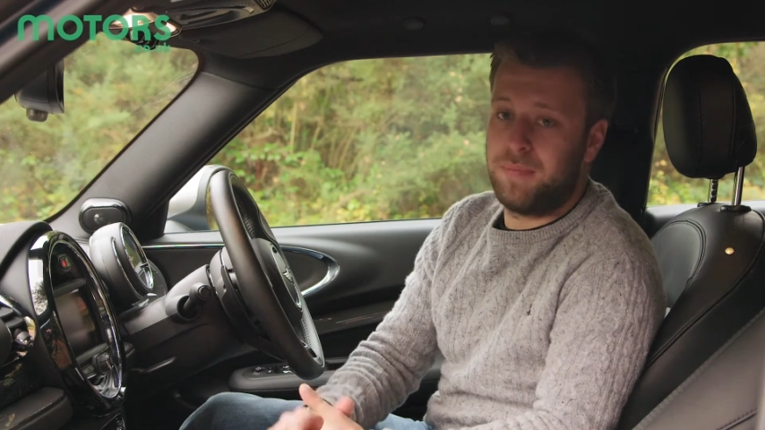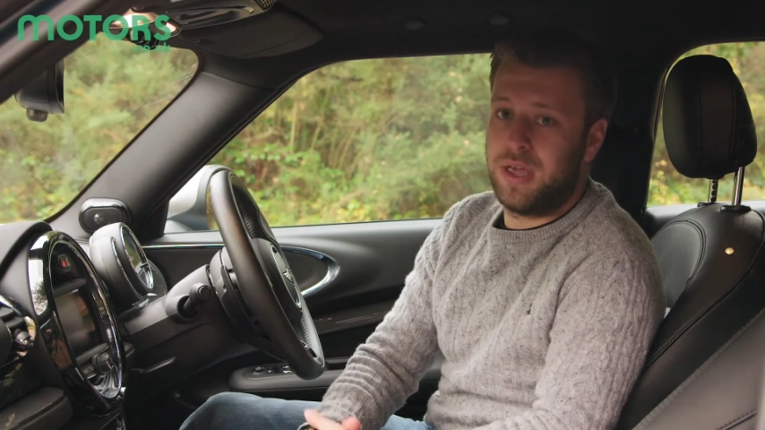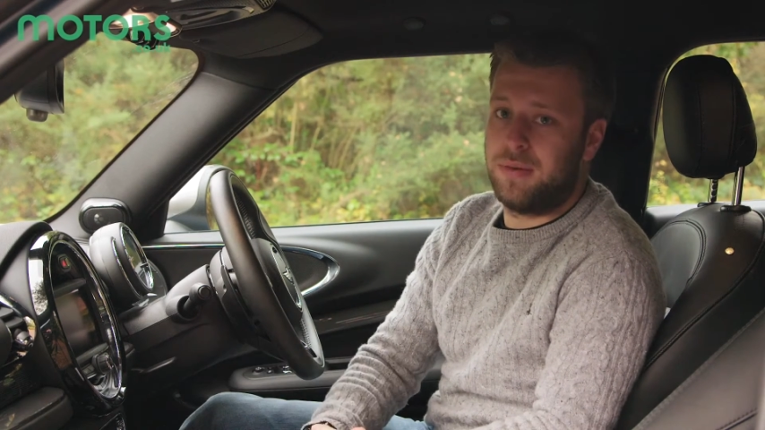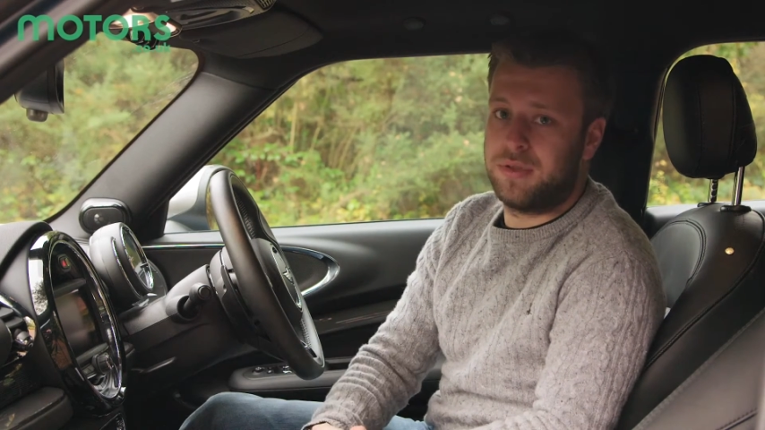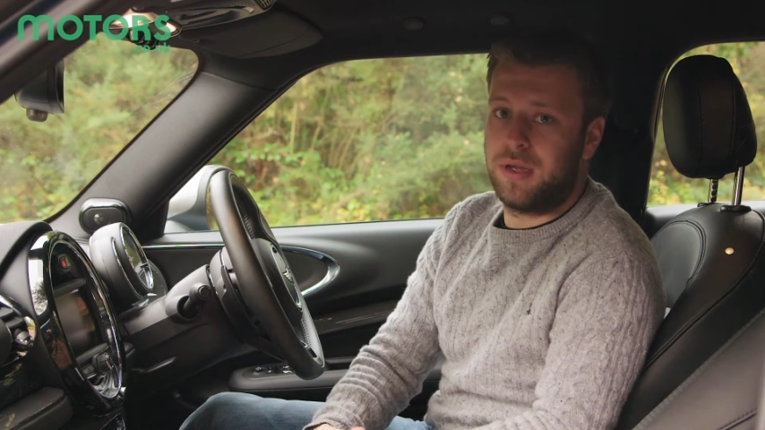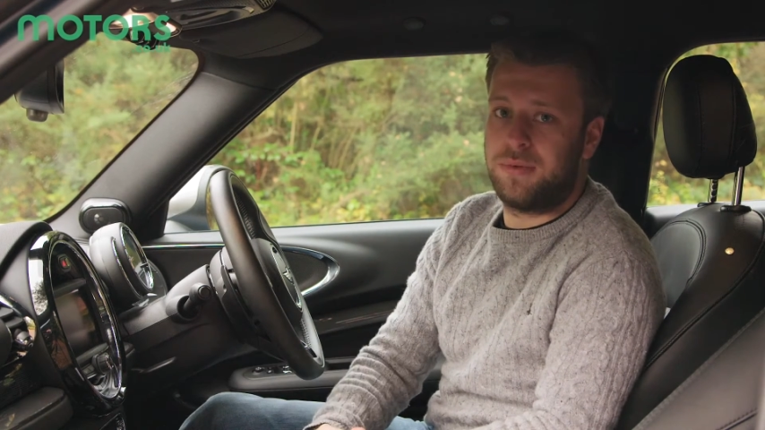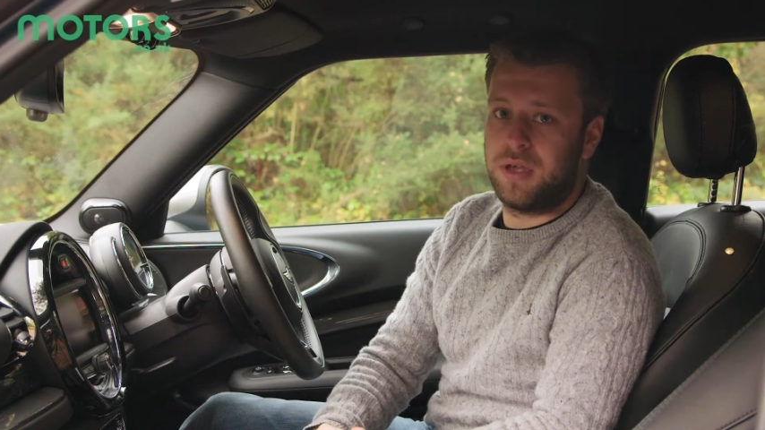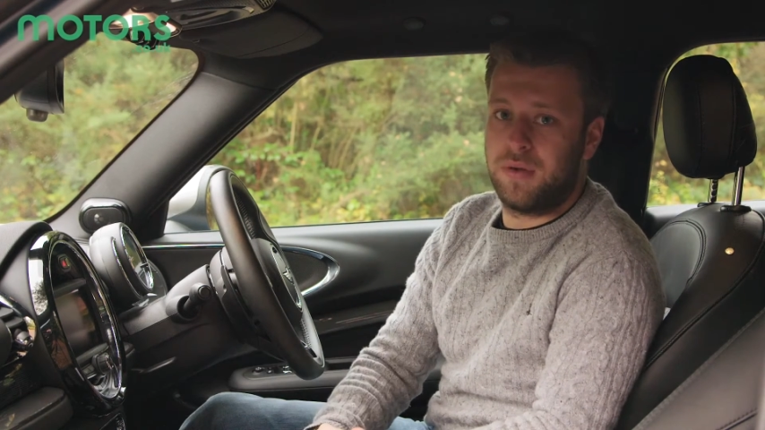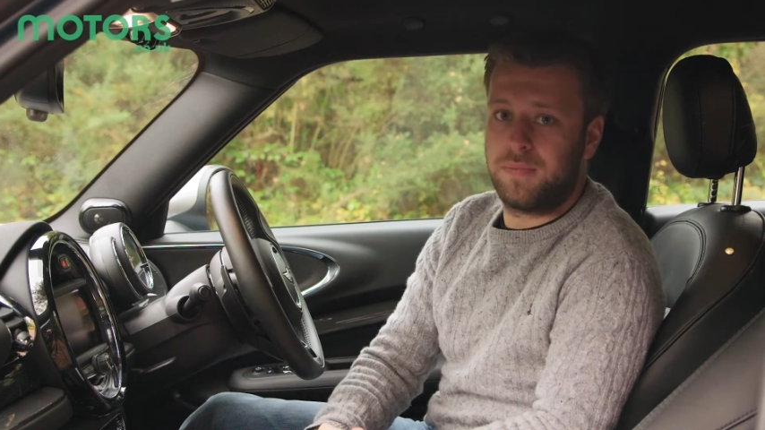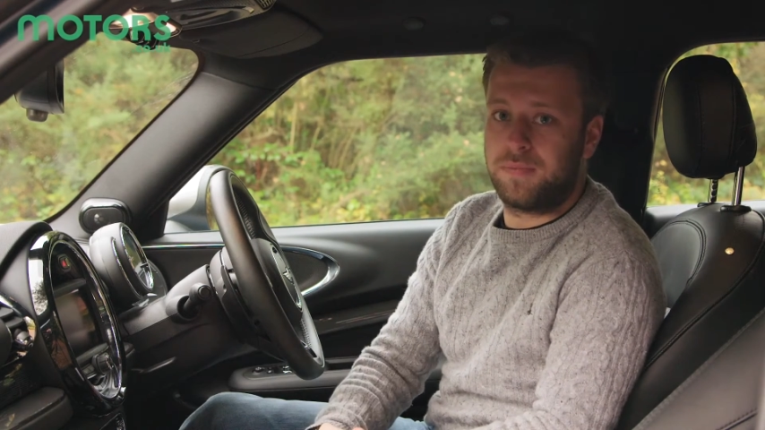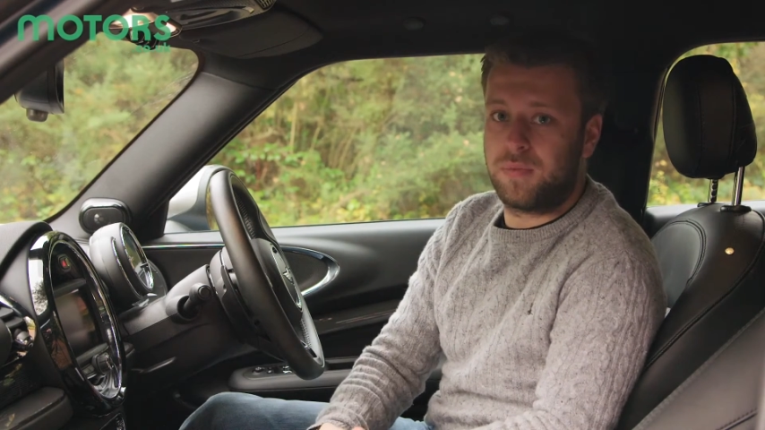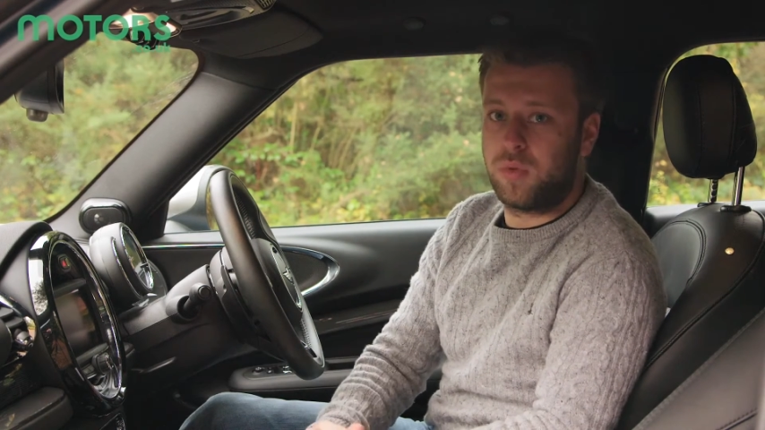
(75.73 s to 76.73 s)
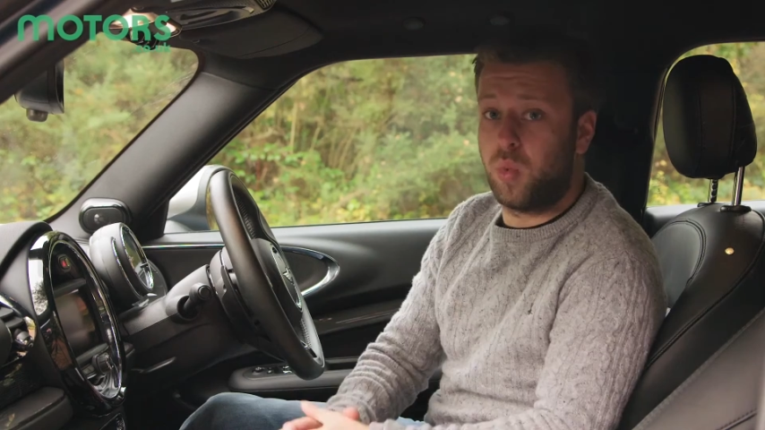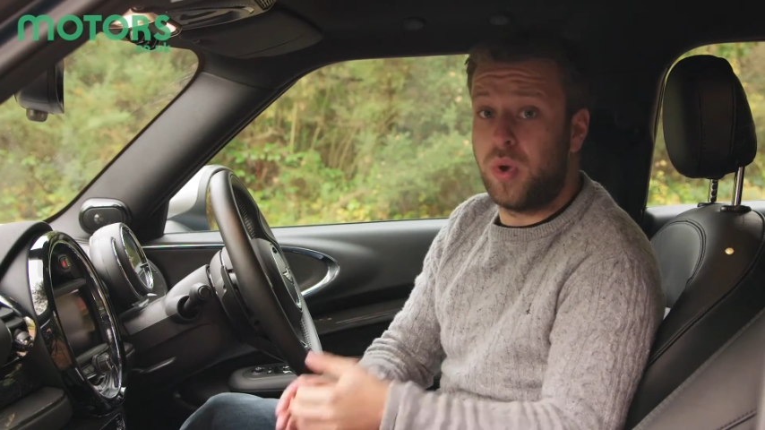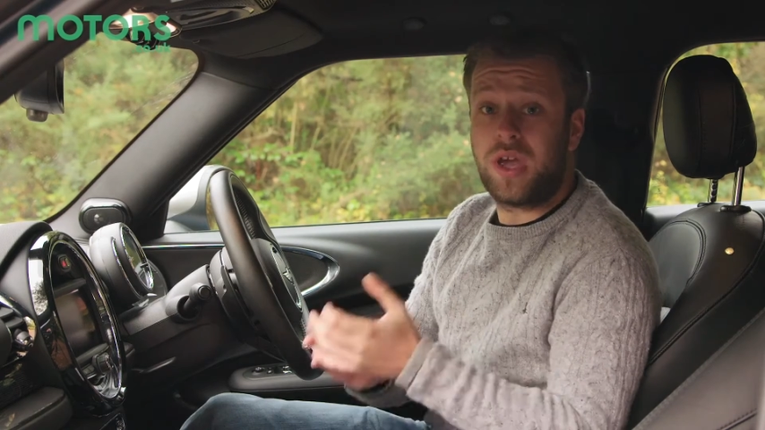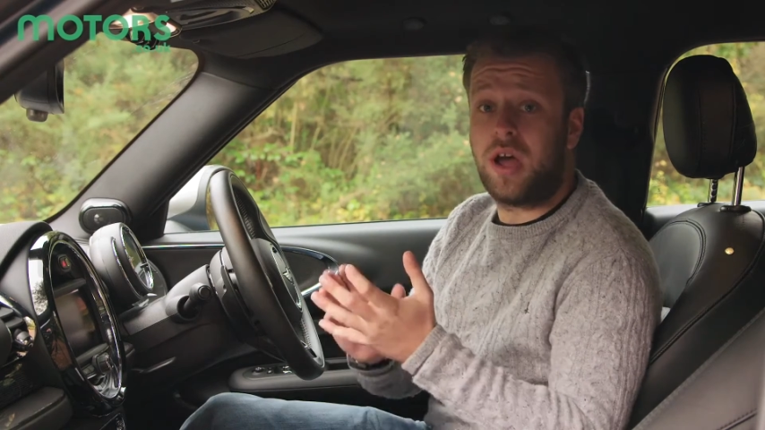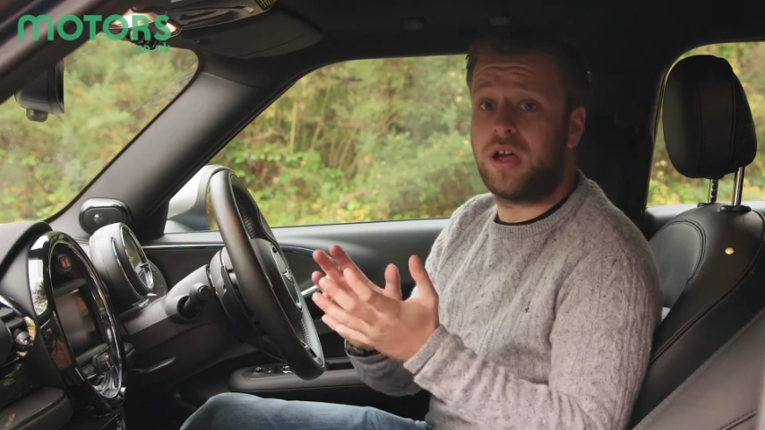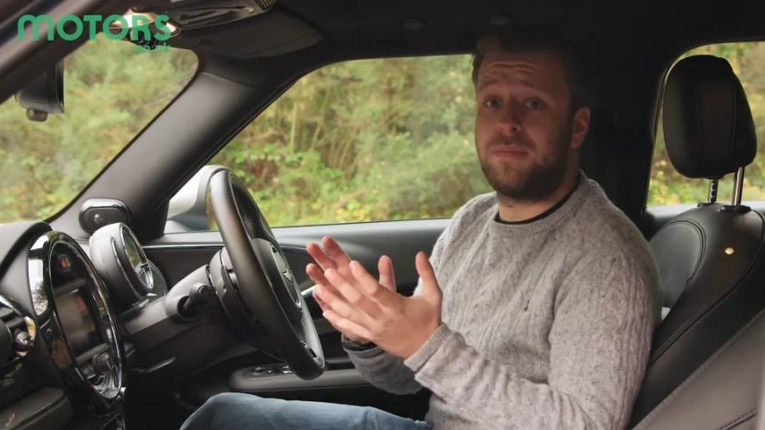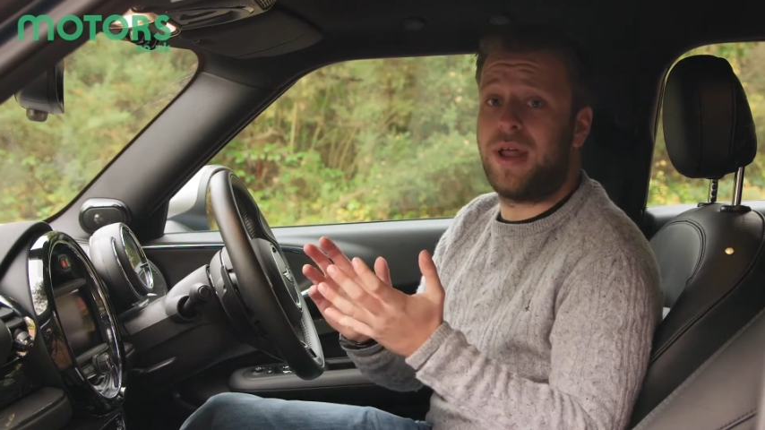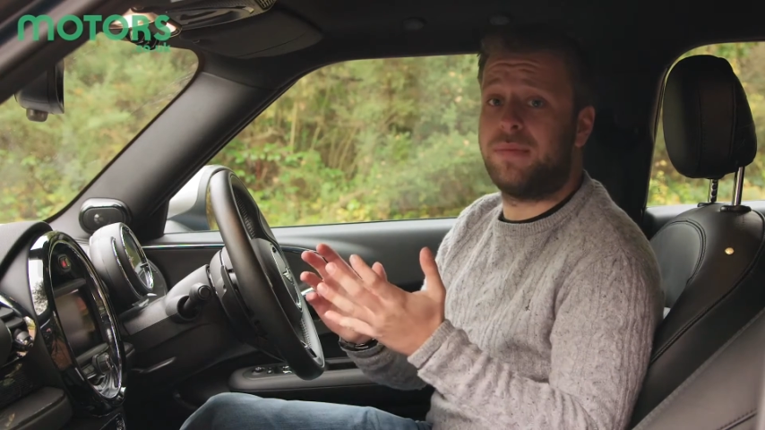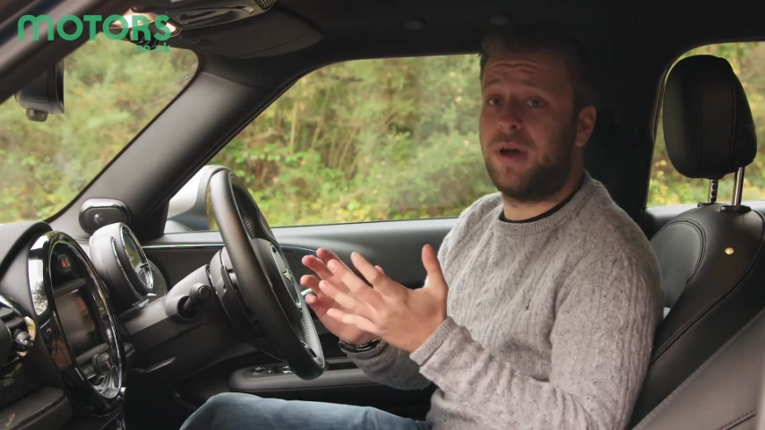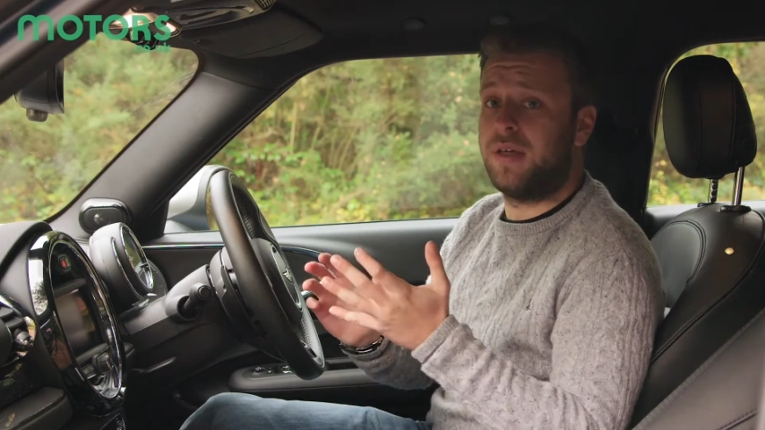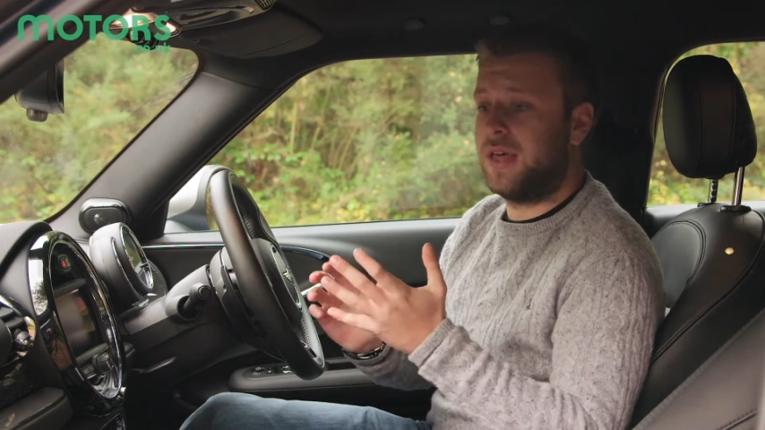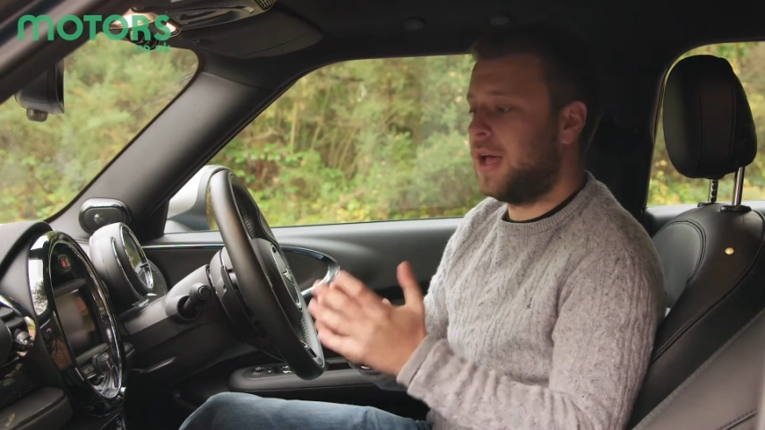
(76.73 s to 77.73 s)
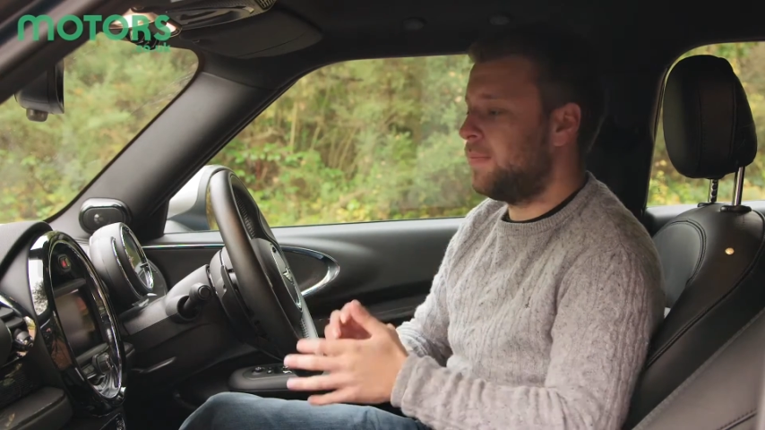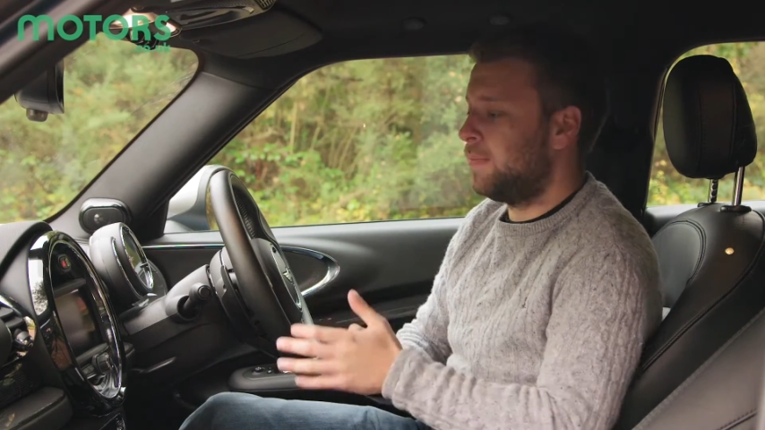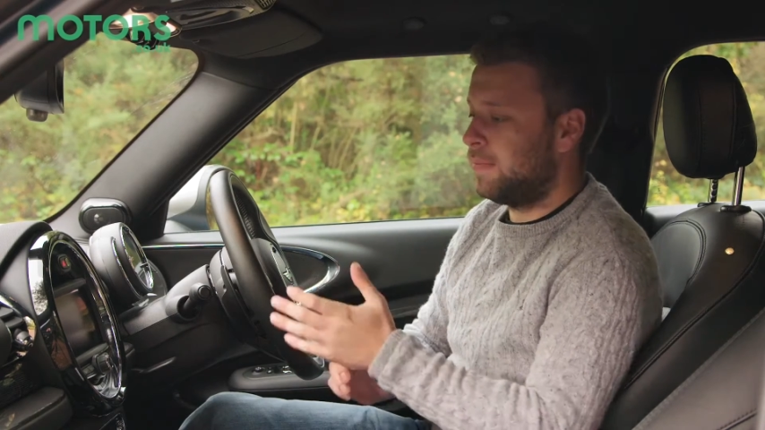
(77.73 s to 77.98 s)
BMW. We can't complain about that.